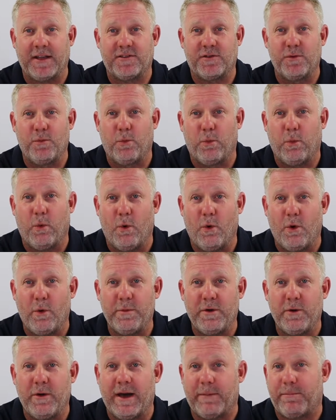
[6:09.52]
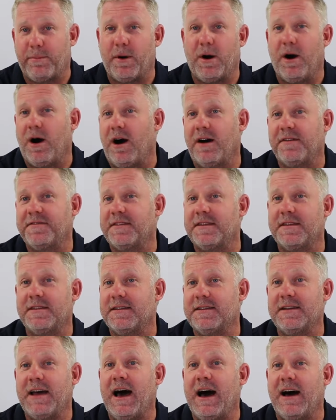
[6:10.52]
to warm you up after
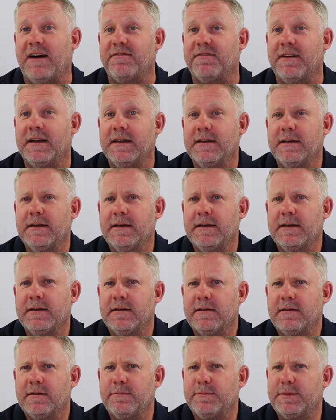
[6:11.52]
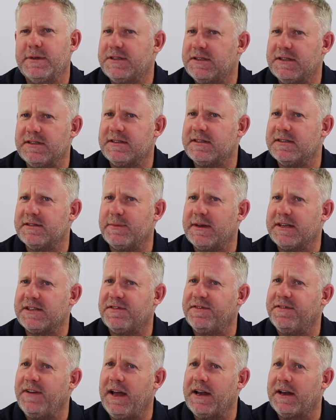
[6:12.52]
the dive. But just as
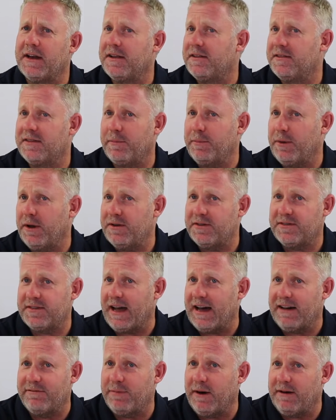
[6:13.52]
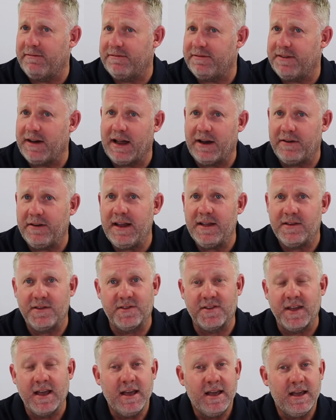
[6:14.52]
much fun as the post-dive bonfire
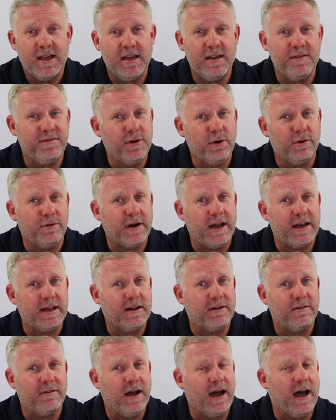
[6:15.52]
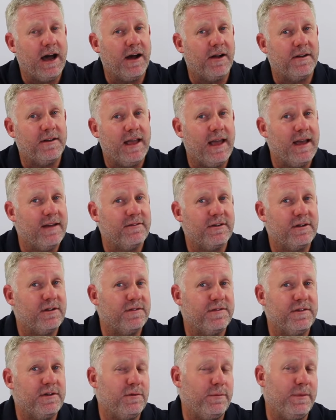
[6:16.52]
is, if you're running around having a
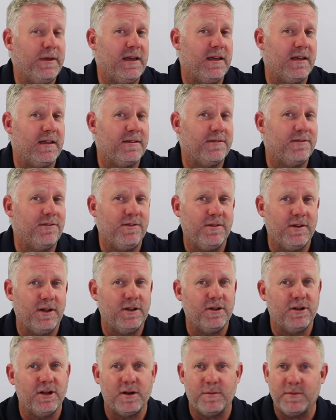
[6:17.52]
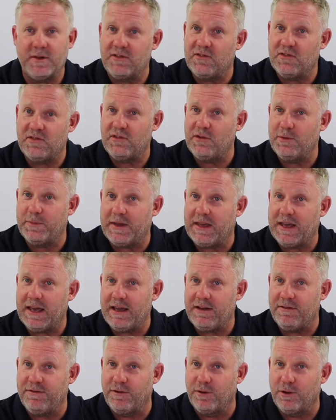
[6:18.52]
few beers, you know you've got to be super
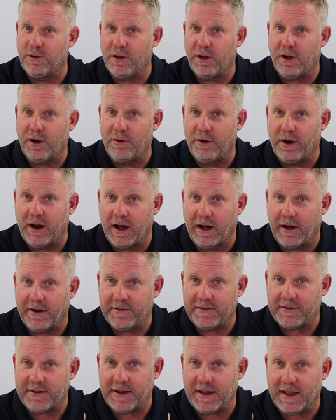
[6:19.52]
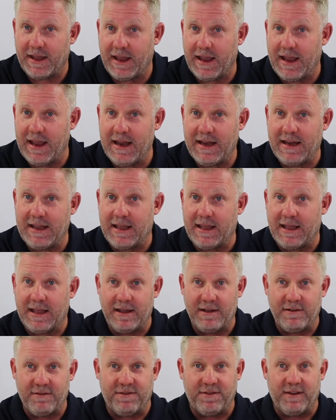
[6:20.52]
careful around
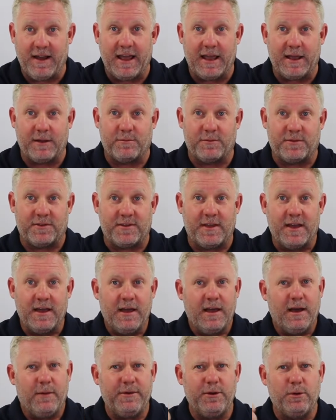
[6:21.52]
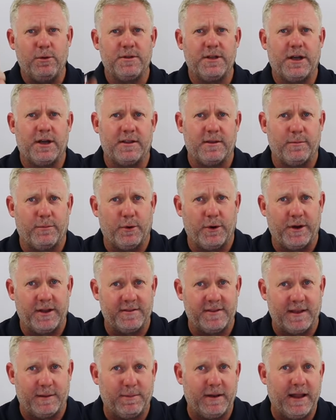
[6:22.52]
any flames. We all know the
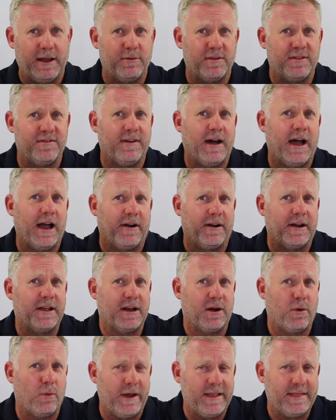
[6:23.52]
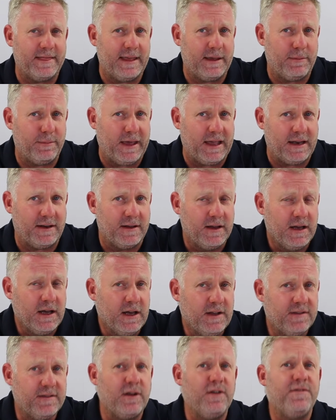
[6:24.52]
boys that play with fire are going to wet their bed.
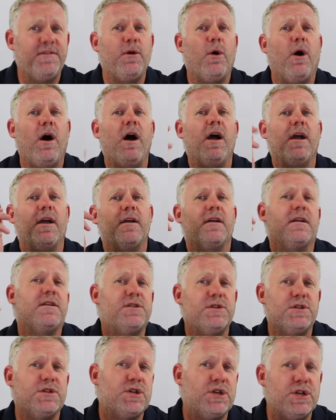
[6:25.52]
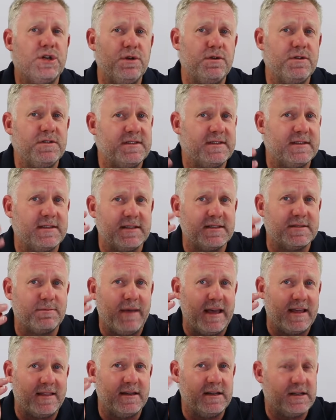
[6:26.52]
So if you are going to choose this
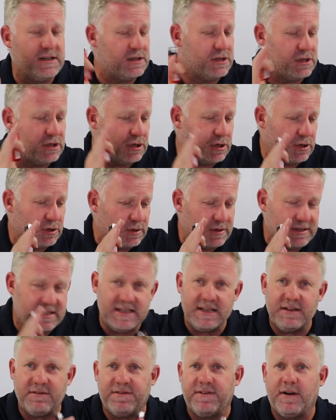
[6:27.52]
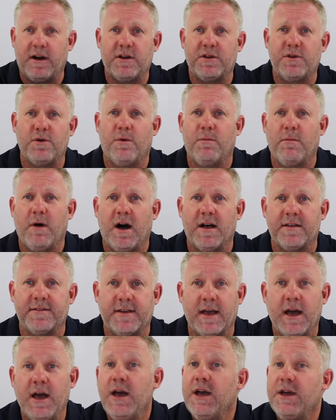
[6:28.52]
method to defog your
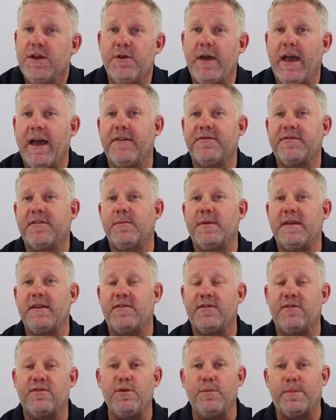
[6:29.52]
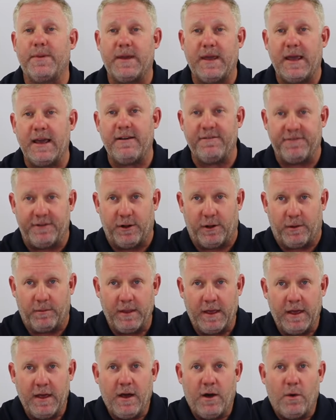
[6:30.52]
mask, you have to be super careful.
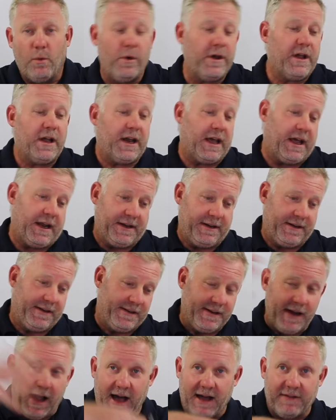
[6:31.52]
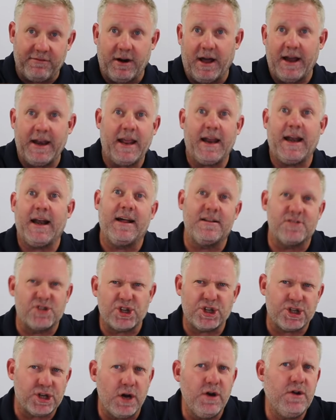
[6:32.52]
We're going to dive right in and I'll
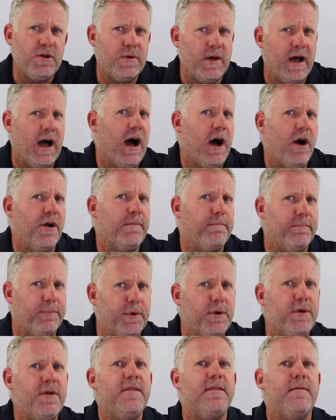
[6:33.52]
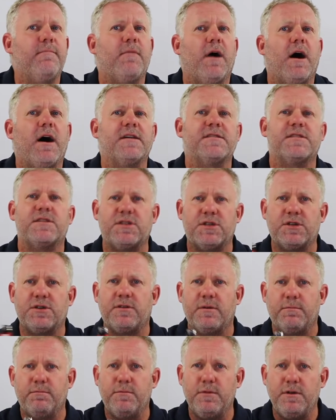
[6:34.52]
show you how to burn the mask to
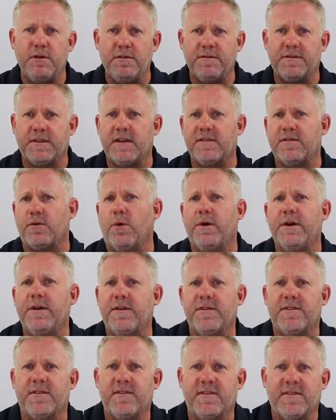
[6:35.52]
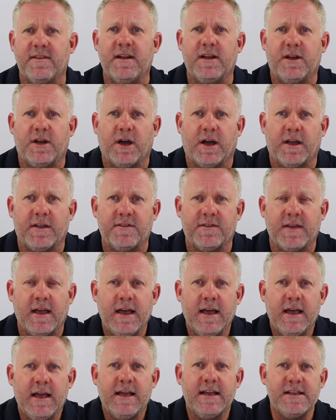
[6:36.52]
remove those oils and silicones.
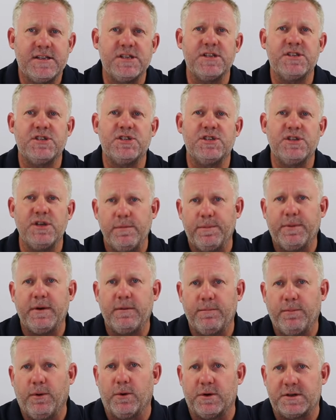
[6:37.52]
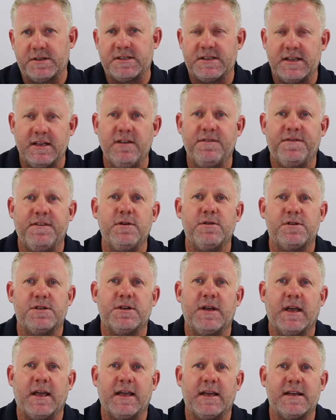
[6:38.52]
It's just super important. If you're
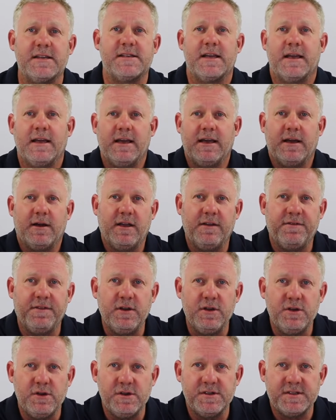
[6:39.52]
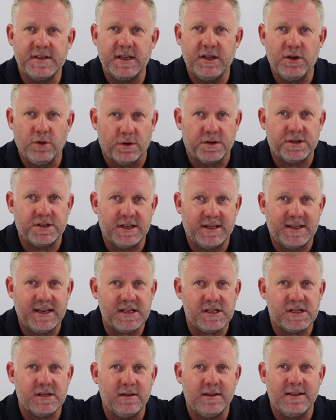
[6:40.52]
doing it, if you're using your
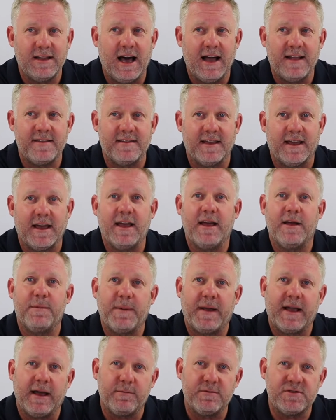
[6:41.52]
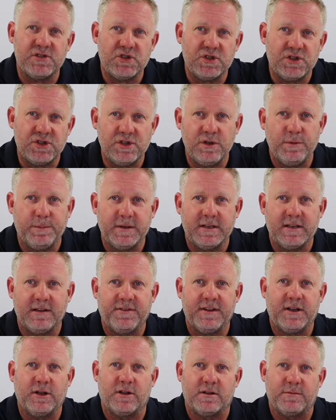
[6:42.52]
traditional lighter, it becomes super
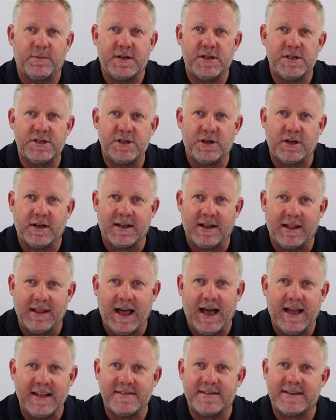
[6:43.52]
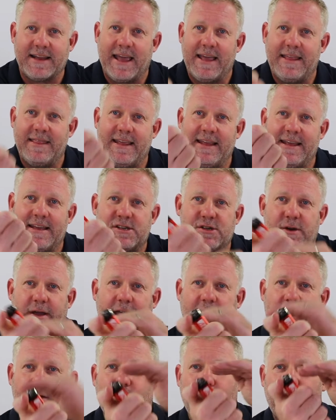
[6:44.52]
difficult because you've got to light it and then get your
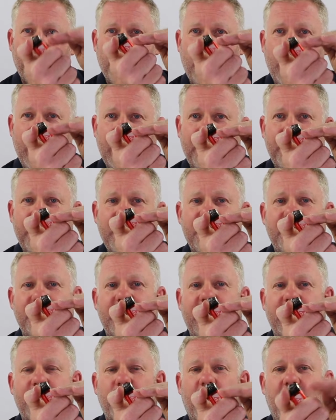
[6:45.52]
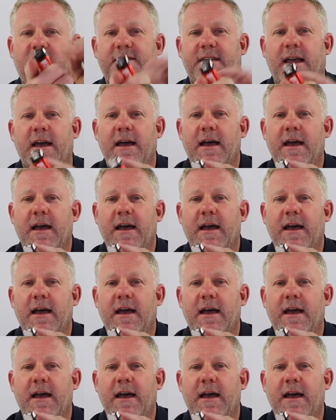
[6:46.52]
hand right up into that mask,